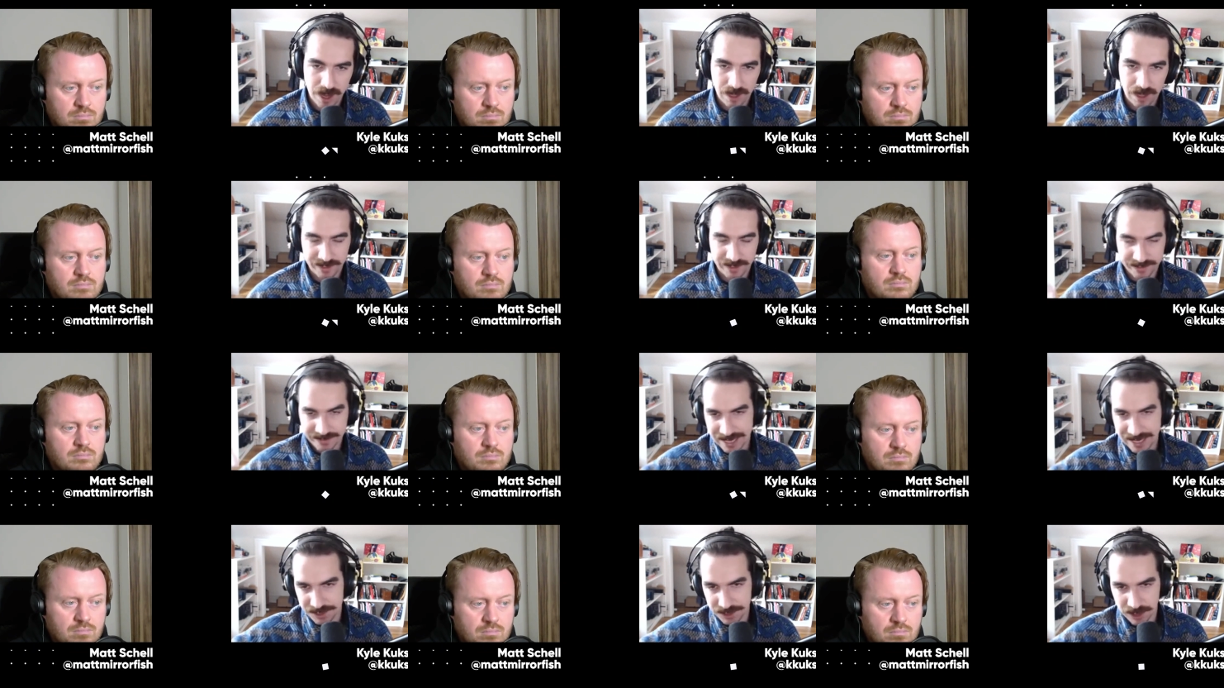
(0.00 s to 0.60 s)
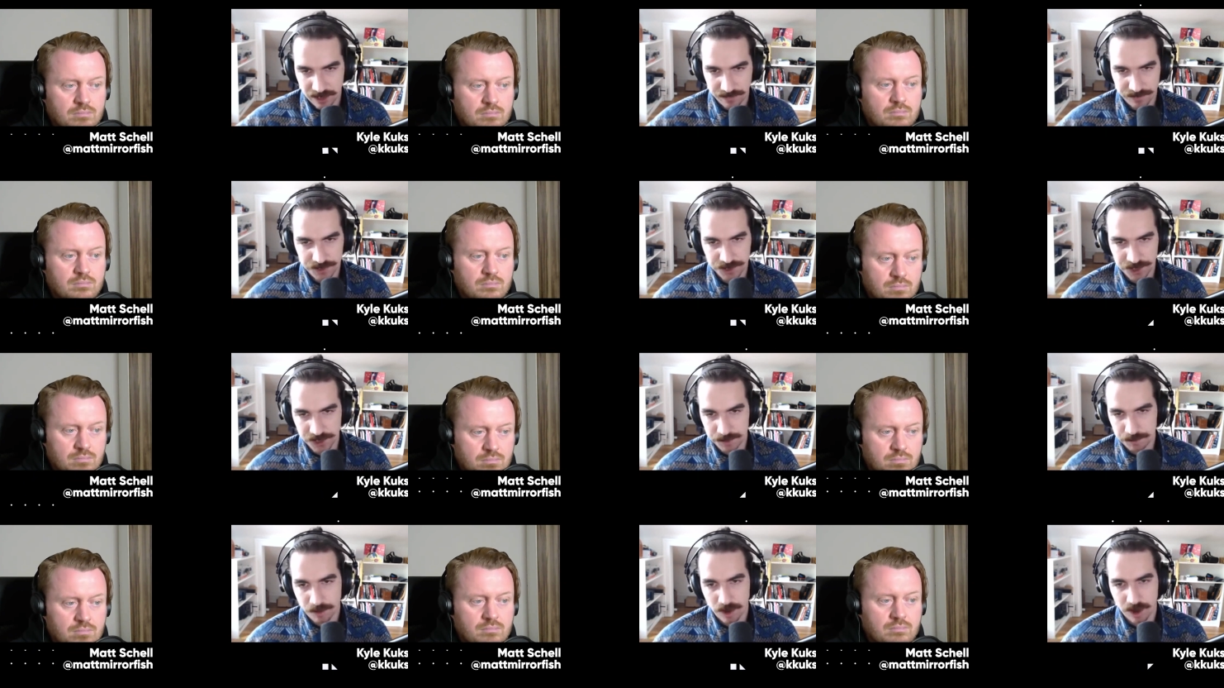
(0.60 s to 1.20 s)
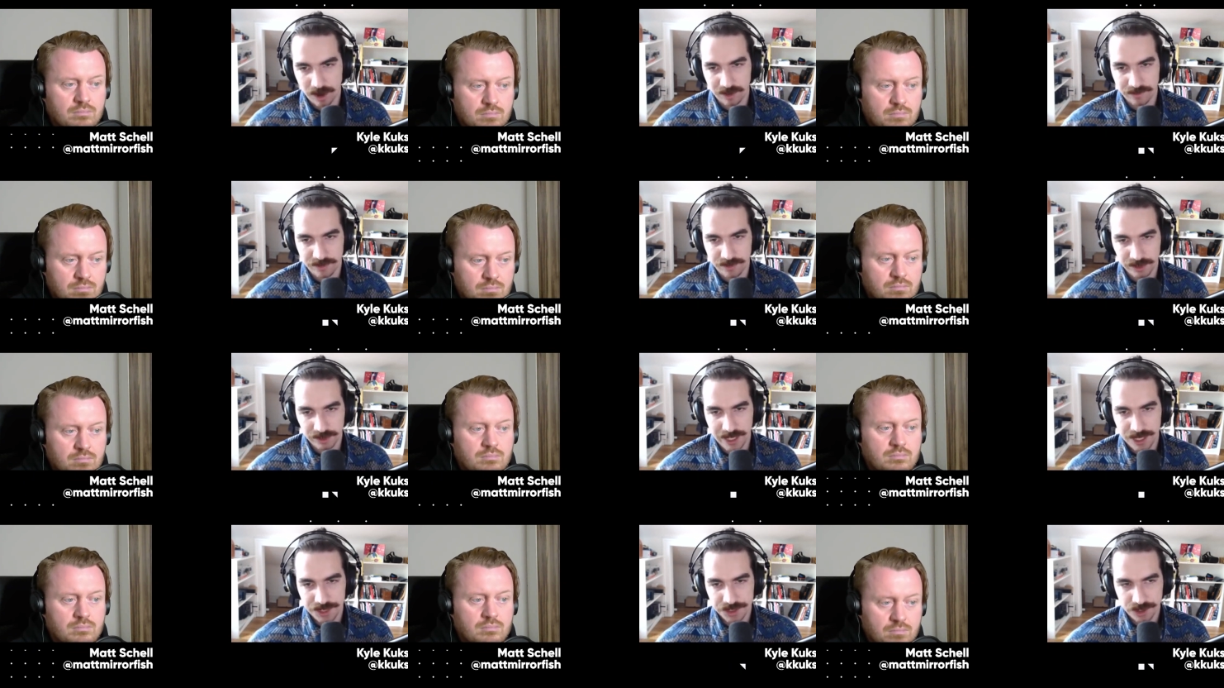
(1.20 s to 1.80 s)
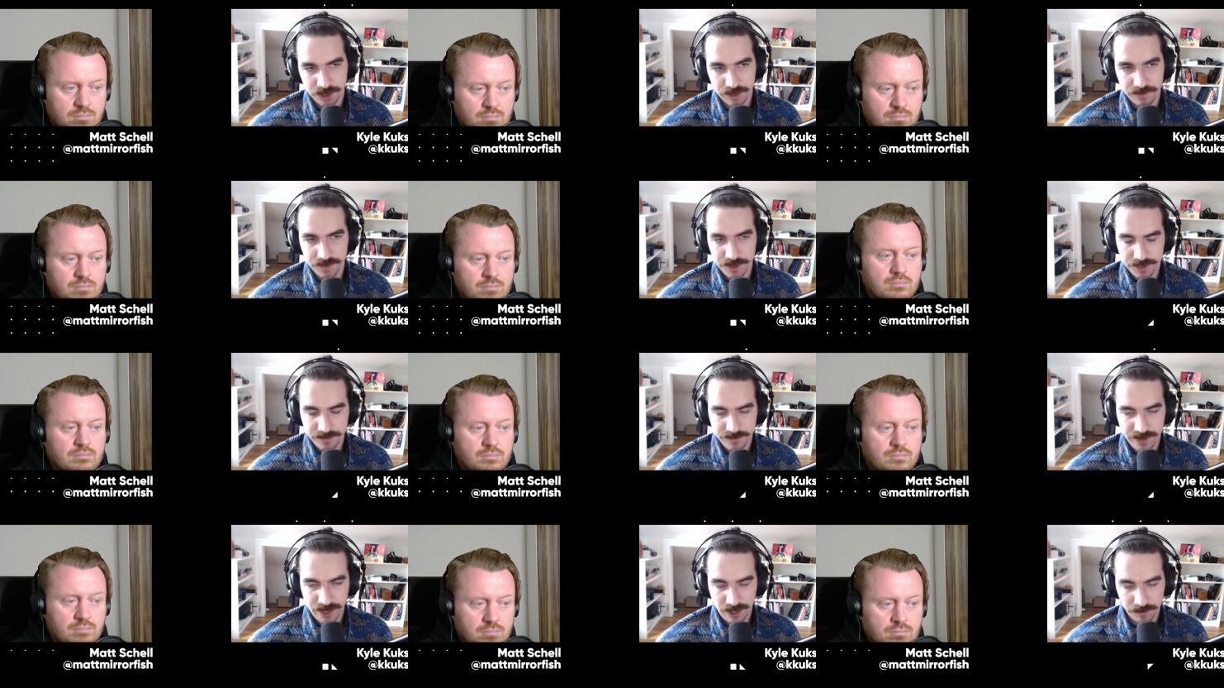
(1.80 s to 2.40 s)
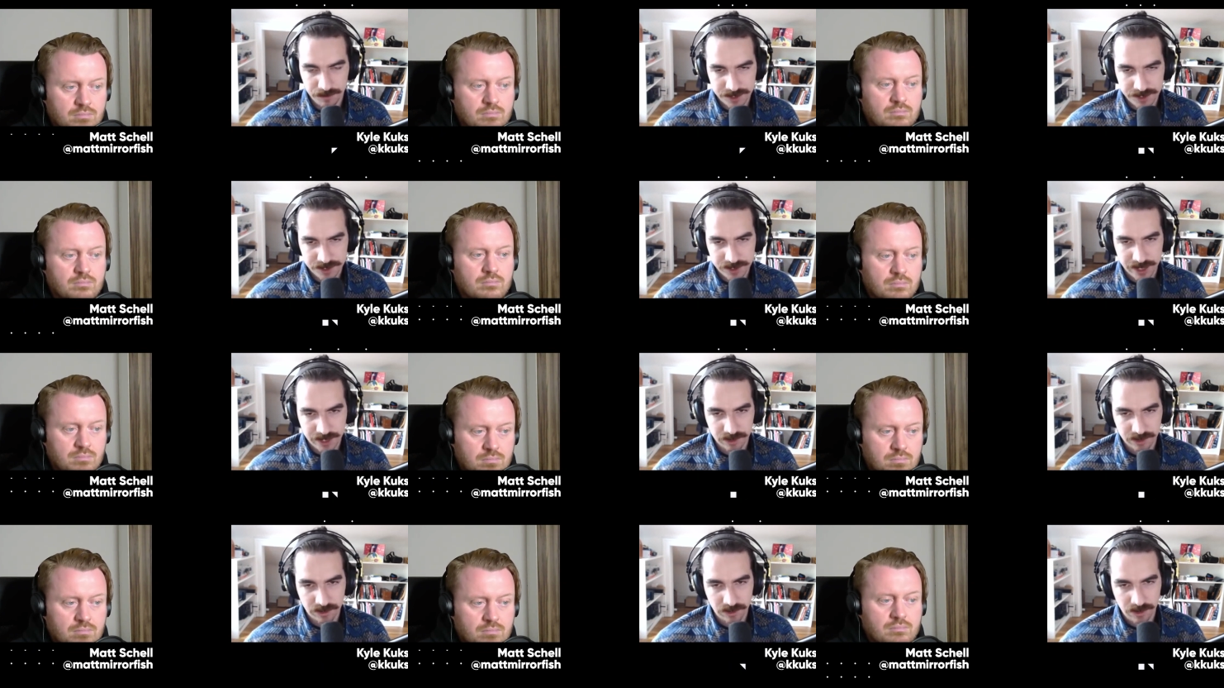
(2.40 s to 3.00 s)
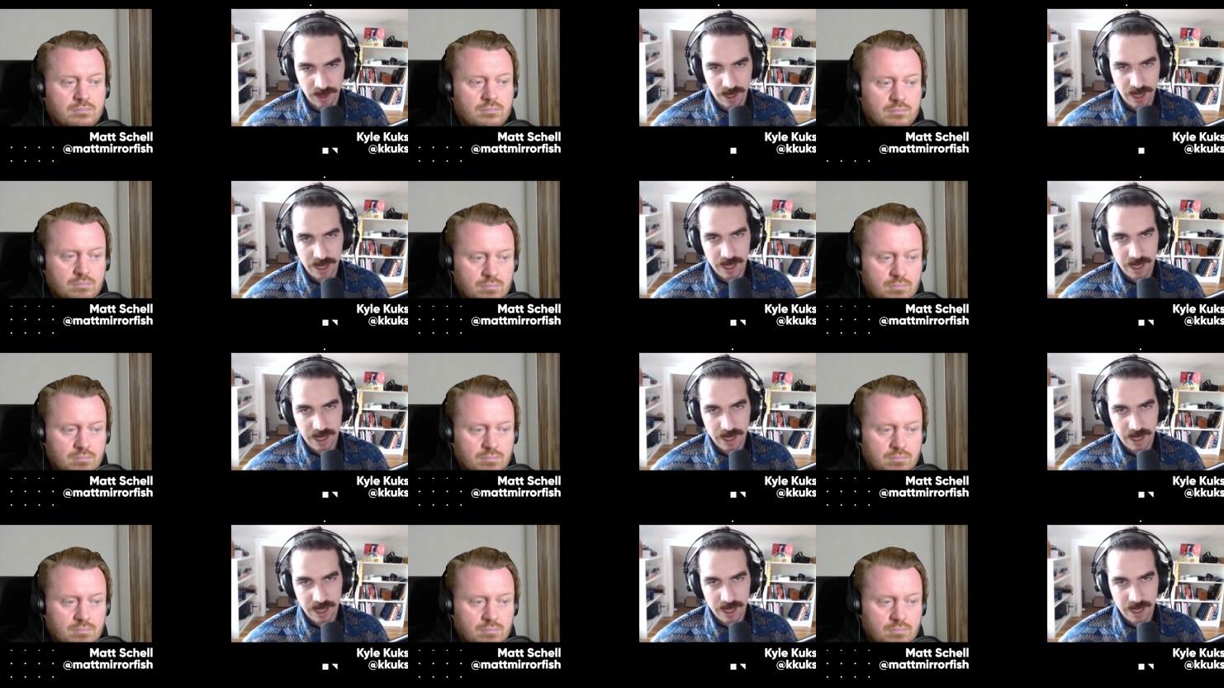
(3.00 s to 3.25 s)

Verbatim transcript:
Speaker 1: like that stuff is just part of the ledger of the development cycle.